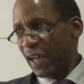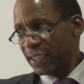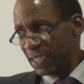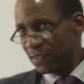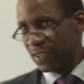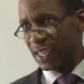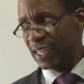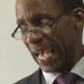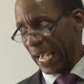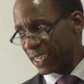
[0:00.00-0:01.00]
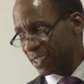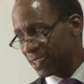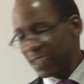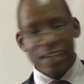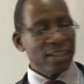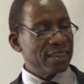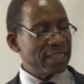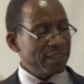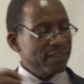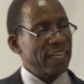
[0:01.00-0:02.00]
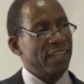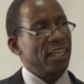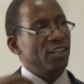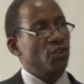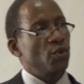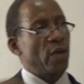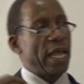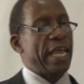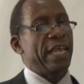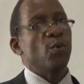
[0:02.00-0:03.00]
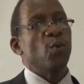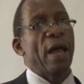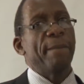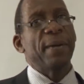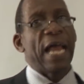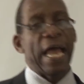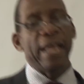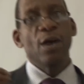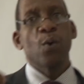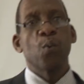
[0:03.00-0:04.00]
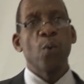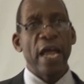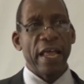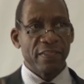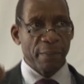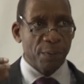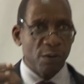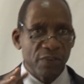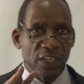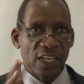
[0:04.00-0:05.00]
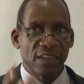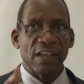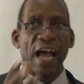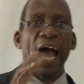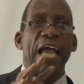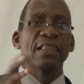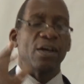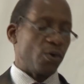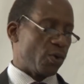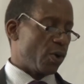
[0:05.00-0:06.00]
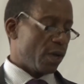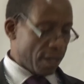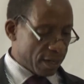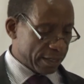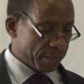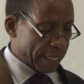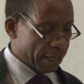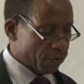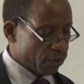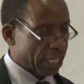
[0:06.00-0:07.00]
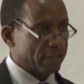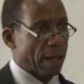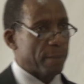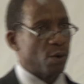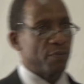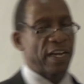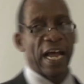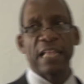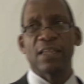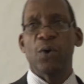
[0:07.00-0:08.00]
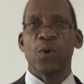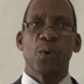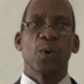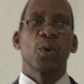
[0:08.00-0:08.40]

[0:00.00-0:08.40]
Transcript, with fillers: that is in the Act. This Section 2A will apply where the provisions are either or. Let me give you the example of an either or.